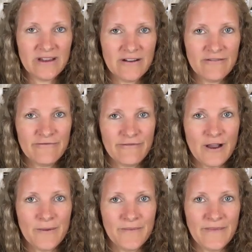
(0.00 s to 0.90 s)

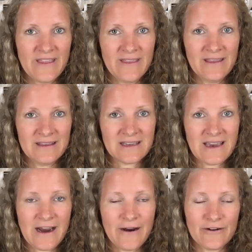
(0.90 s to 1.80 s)
from this
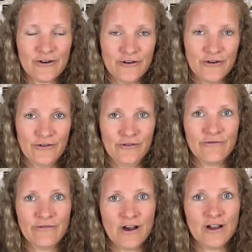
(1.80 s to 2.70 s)
character,
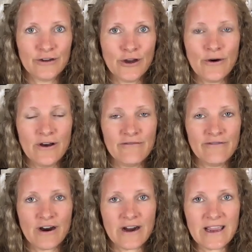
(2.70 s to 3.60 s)
Yuval Noah
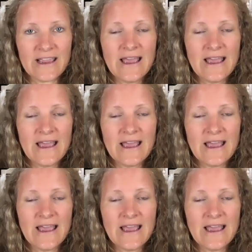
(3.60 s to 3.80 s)
Harari,